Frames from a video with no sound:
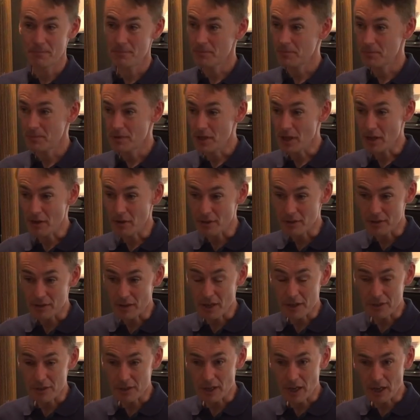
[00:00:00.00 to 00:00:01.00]
you know,
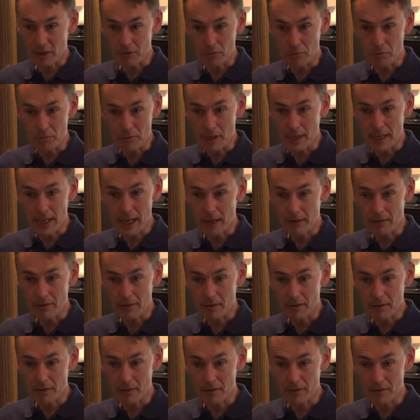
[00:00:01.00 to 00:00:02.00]
as an adult, you get
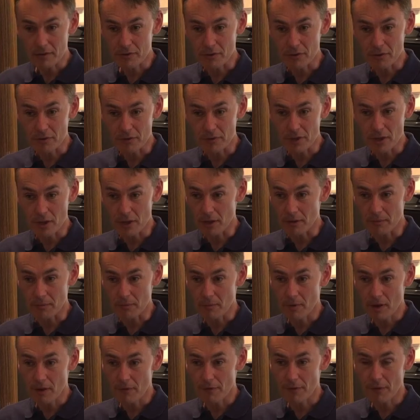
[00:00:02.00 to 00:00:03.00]
you can
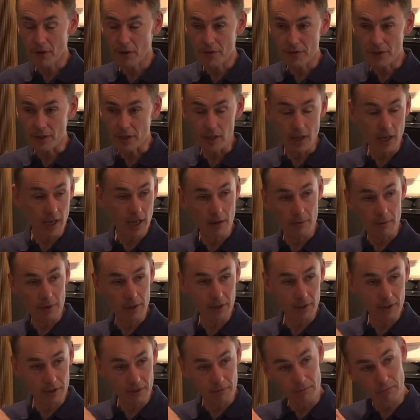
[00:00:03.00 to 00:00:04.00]
find that your hearing
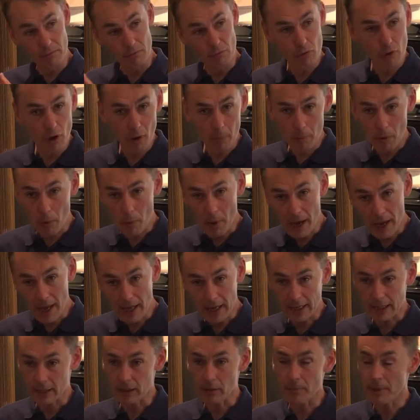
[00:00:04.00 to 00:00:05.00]
can drop away a
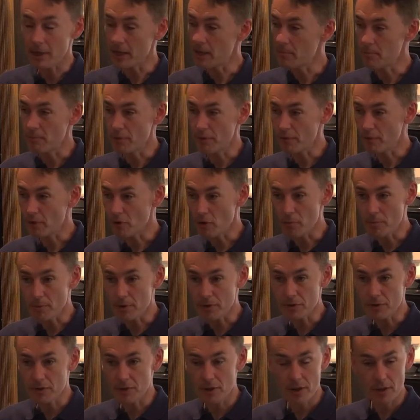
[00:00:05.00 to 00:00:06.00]
little bit in
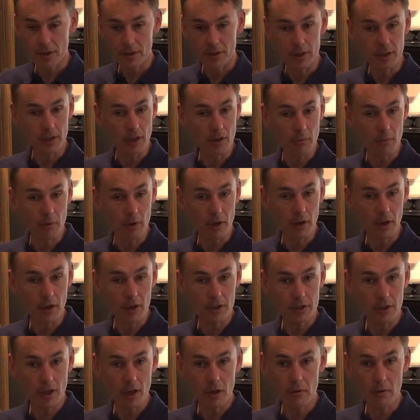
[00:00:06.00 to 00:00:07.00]
performance. You don't realise.
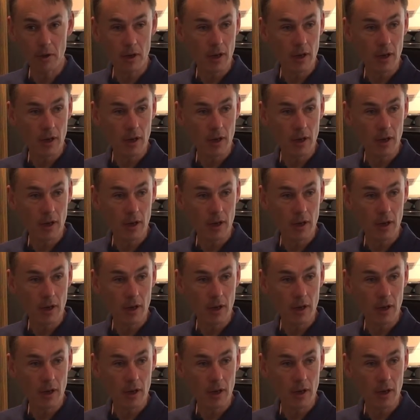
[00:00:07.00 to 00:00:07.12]
So,